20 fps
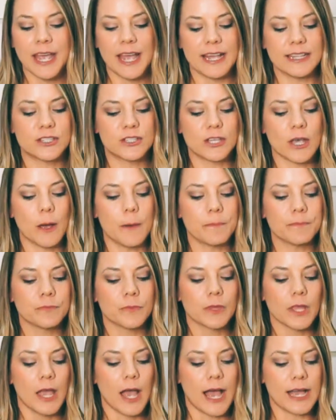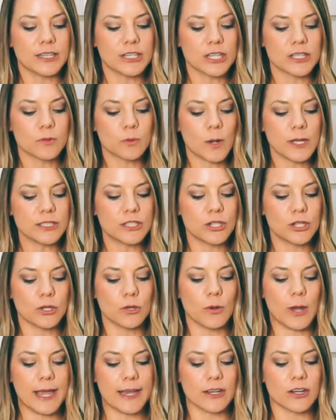And so I just want
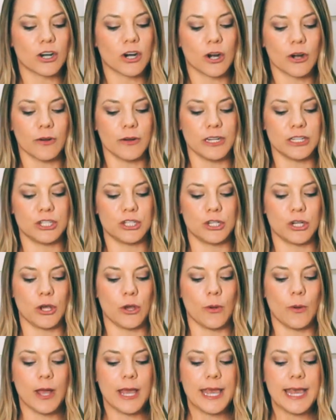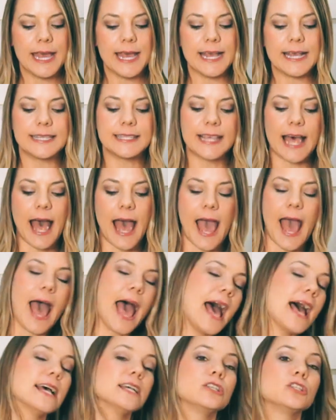to encourage you is that
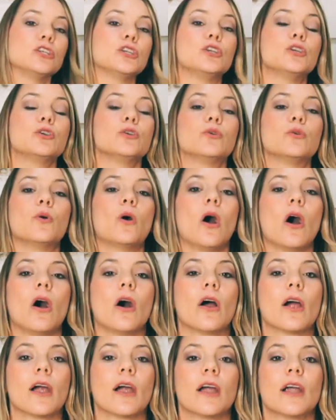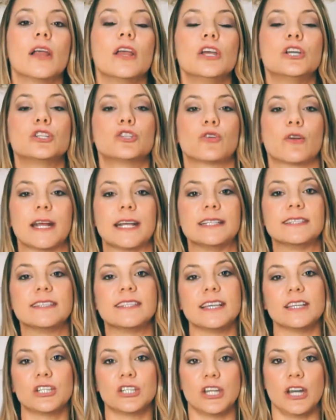as you are
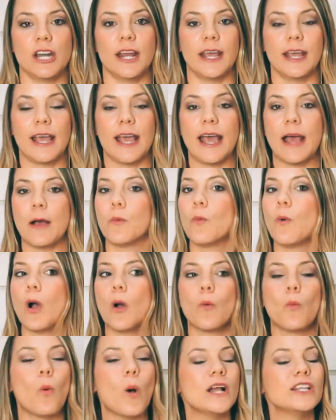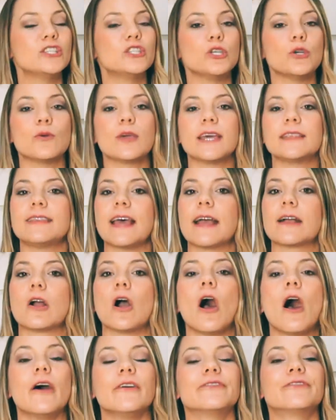transitioning, once you get that
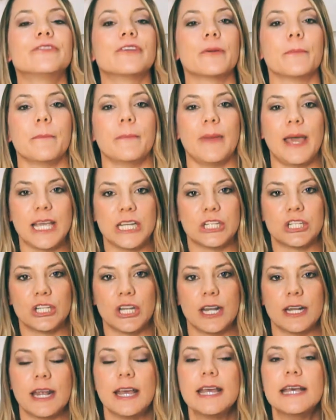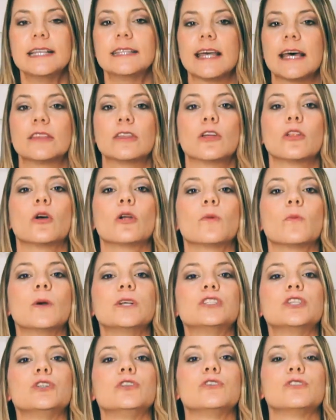confirmation that the Lord
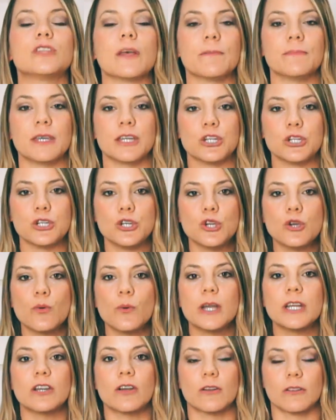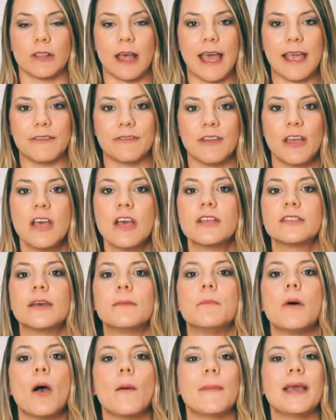wants to do something new in your life,
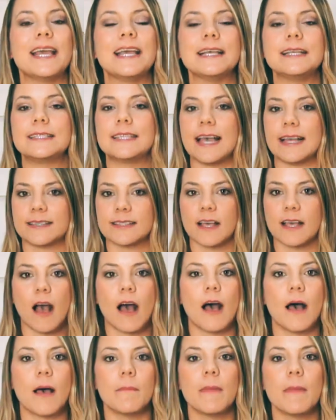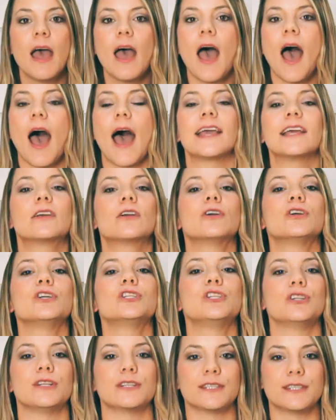the moment he says, come, I
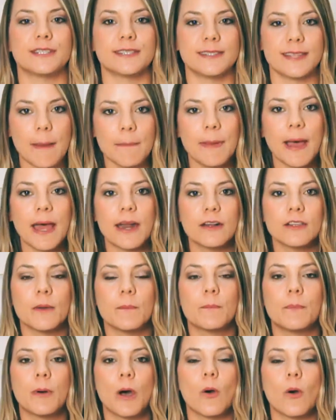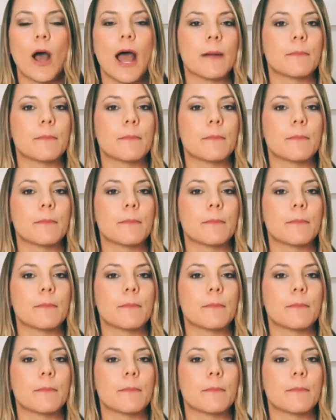encourage you to step out of the boat.